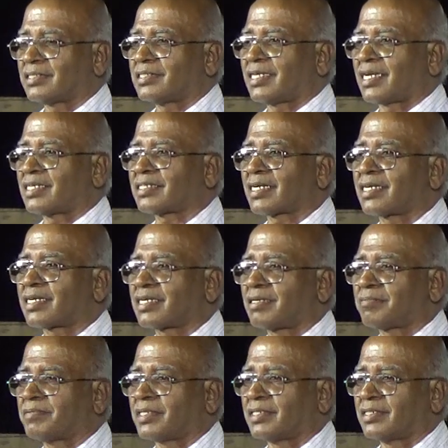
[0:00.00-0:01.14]
General Secretary
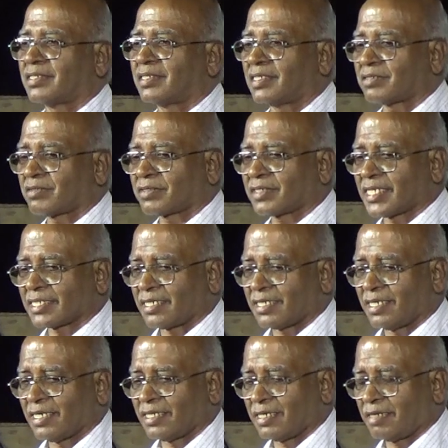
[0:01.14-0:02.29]
of the Association,
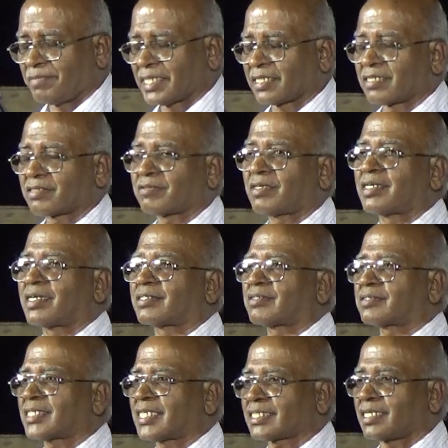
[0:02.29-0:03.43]
Ambedkar Student
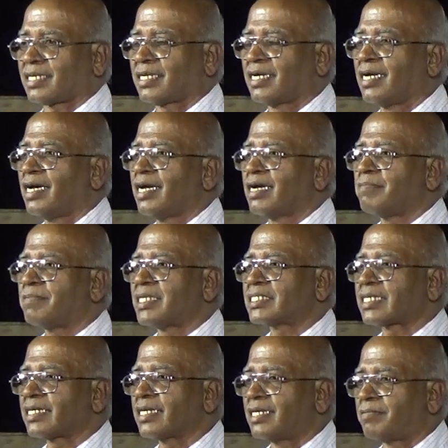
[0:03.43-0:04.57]
Association,
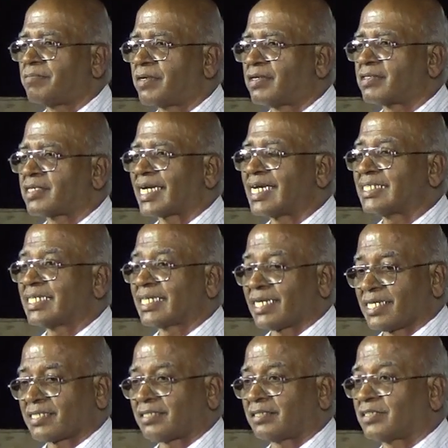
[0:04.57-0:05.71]
mentioning about
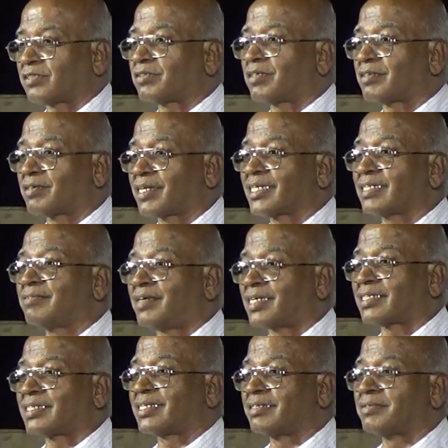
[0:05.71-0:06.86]
education. Rohith
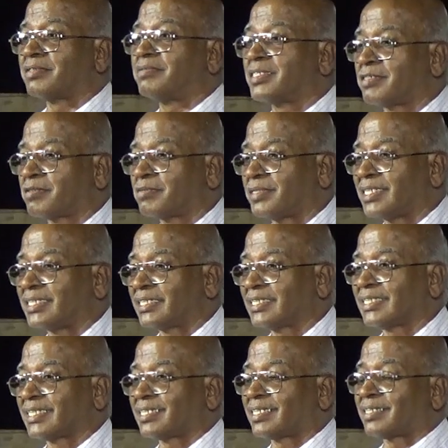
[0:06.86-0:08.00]
wanted everybody to be
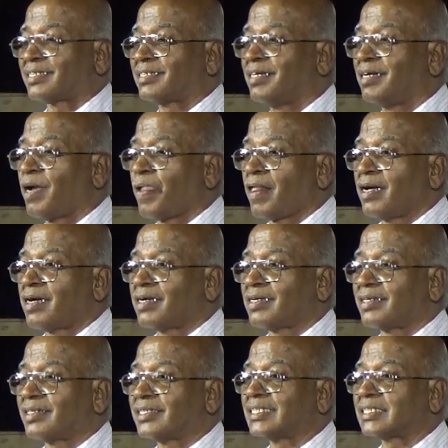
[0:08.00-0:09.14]
educated.
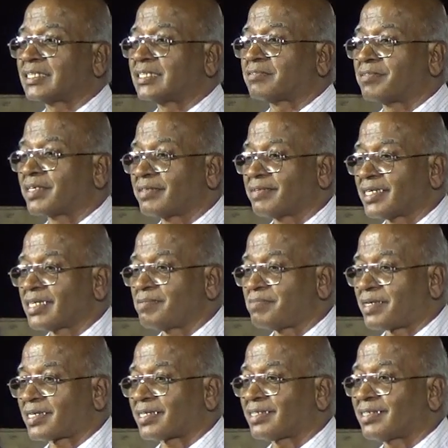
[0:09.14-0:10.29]
It is very, very
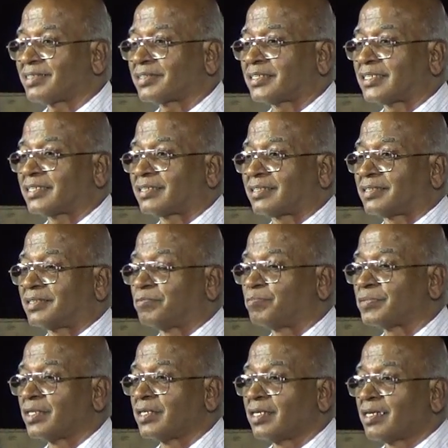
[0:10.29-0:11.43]
important that
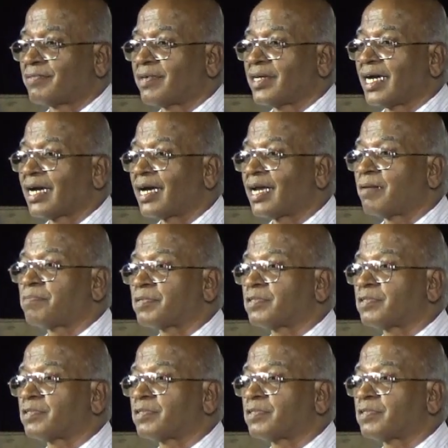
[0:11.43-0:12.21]
we help